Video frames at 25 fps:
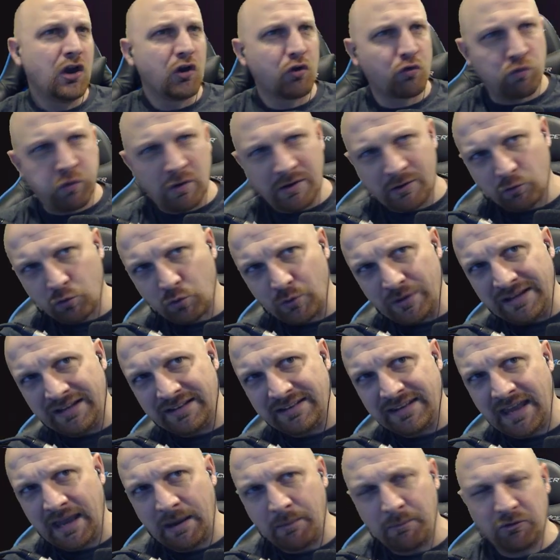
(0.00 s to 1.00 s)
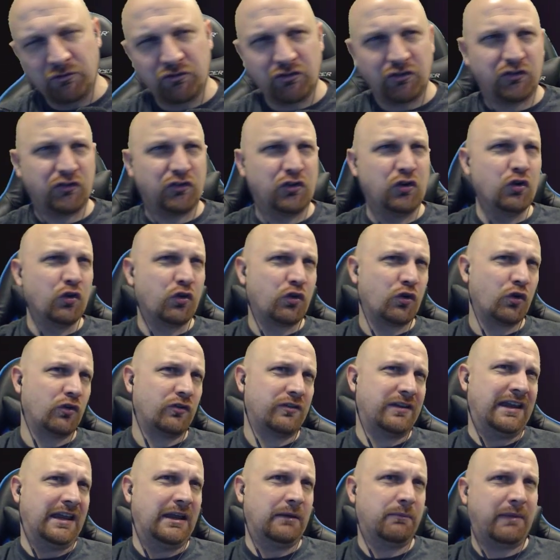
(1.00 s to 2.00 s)
Critical hit damage is
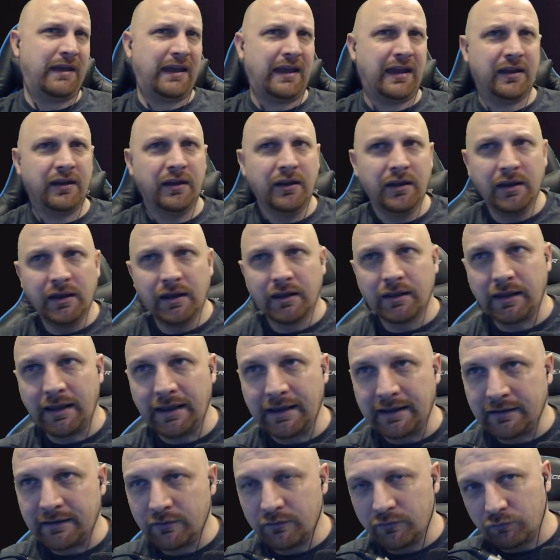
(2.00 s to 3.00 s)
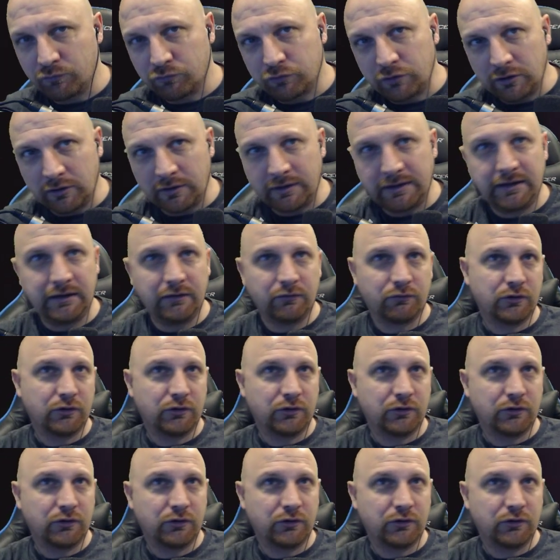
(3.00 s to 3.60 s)
213, man. Like, really